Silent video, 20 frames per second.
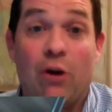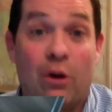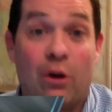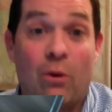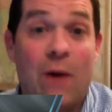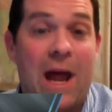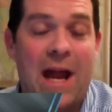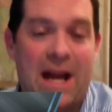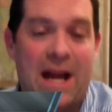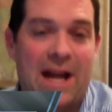
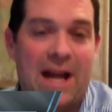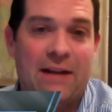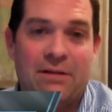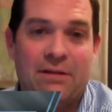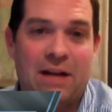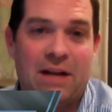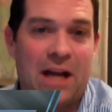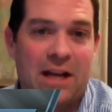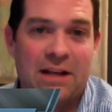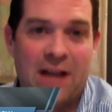away,
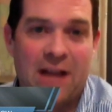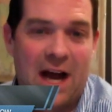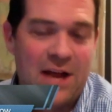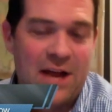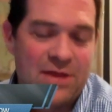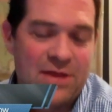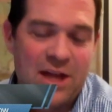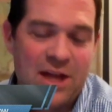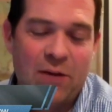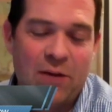and I
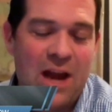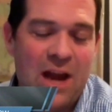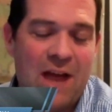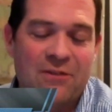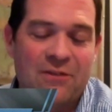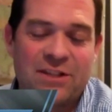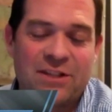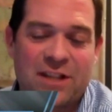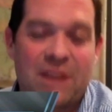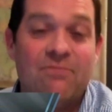think we
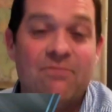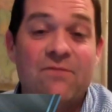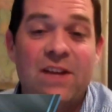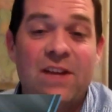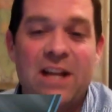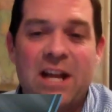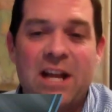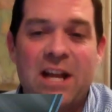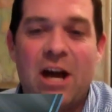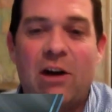have some
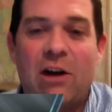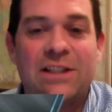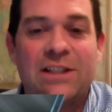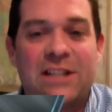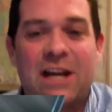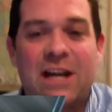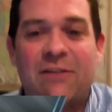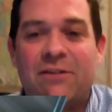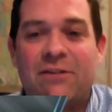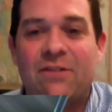video and
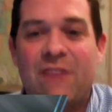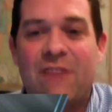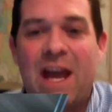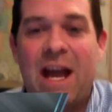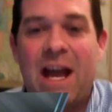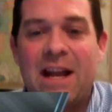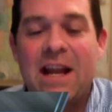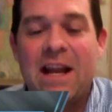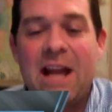stuff of that,